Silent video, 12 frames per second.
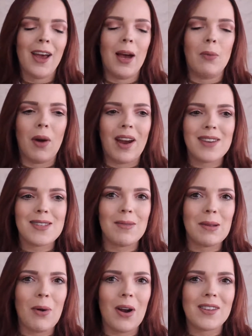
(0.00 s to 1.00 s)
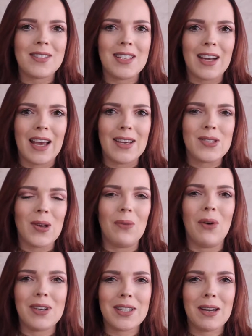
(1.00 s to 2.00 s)
I'm wearing some of the products today. So I
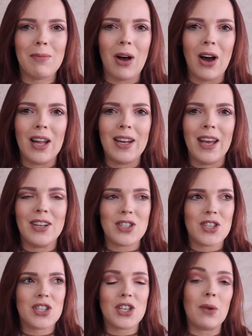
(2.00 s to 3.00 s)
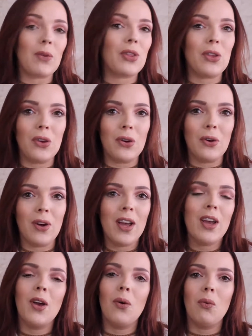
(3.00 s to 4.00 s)
wanted to come on and just share with you
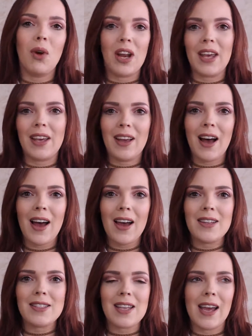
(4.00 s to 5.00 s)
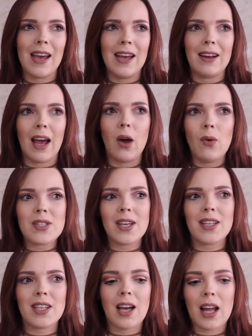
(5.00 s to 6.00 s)
what I got. And I always
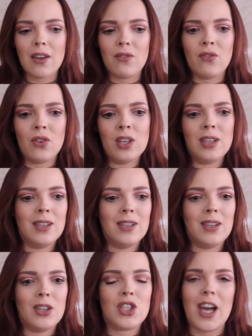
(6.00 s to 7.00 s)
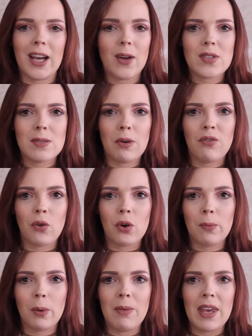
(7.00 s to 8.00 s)
like to kind of check out some
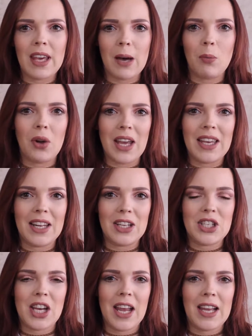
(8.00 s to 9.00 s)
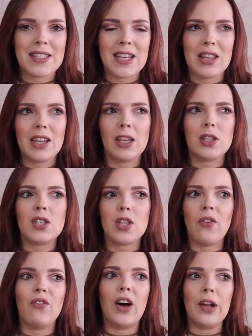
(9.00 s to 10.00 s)
affordable makeup when I get a chance. I think it's
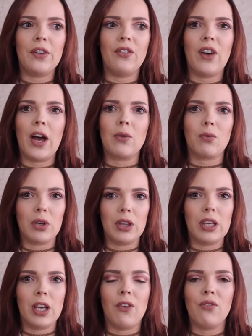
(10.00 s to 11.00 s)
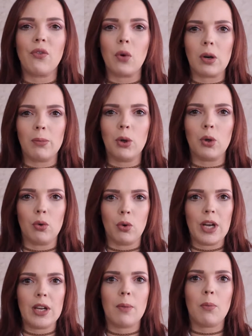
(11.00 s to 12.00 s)
so fun to find really affordable,
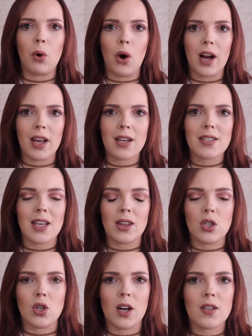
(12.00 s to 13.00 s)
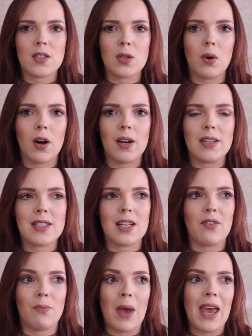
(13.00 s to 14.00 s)
great products at the drugstore
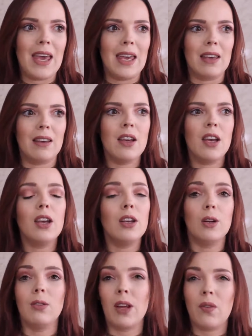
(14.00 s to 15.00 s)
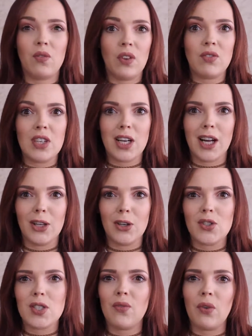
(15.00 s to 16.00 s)
instead of paying, you know, like
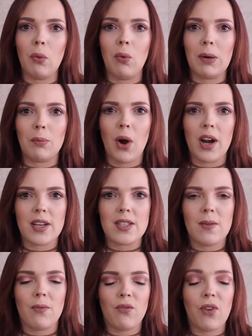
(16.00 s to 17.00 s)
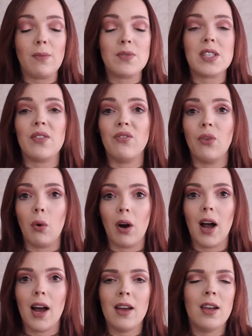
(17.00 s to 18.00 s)
$50 for one product from
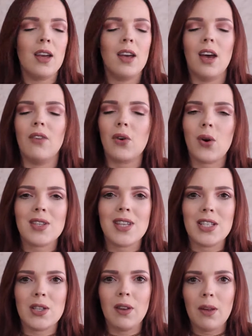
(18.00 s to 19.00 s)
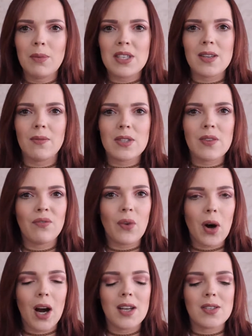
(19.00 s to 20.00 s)
Sephora. Of course, I do love me some
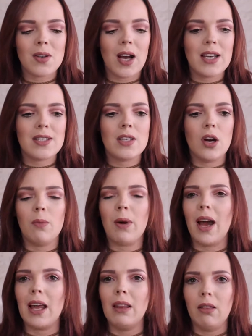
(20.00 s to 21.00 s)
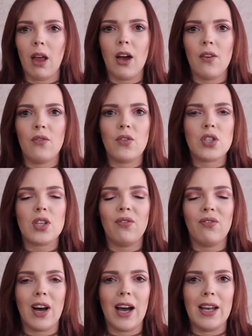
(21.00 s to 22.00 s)
Sephora, as you guys know, but I love to
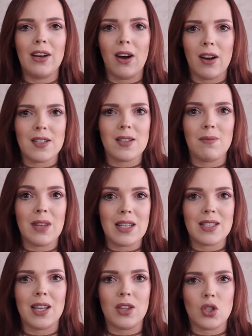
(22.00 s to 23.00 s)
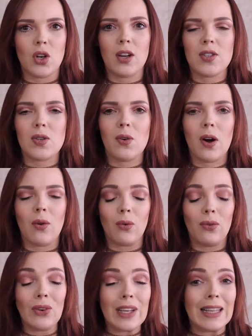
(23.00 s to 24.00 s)
find awesome things at the drugstore.
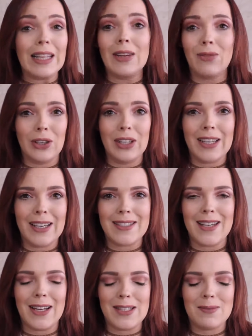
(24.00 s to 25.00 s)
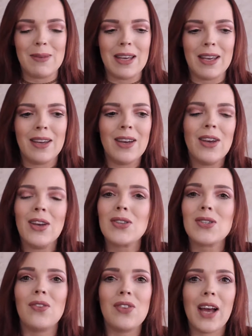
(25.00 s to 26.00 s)
It really, really excites me.
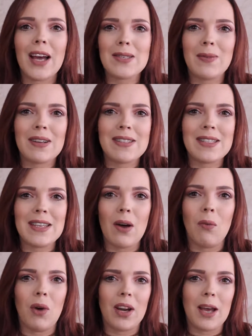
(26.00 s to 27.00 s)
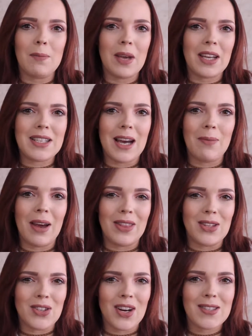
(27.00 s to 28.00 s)
So if you guys want to see what I picked up at
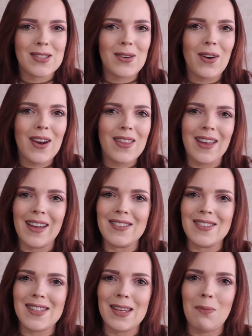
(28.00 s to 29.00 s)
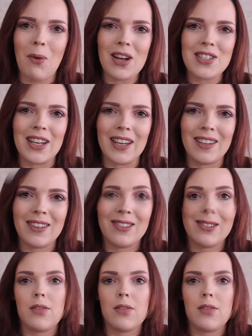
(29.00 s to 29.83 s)
the drugstore, then just keep watching.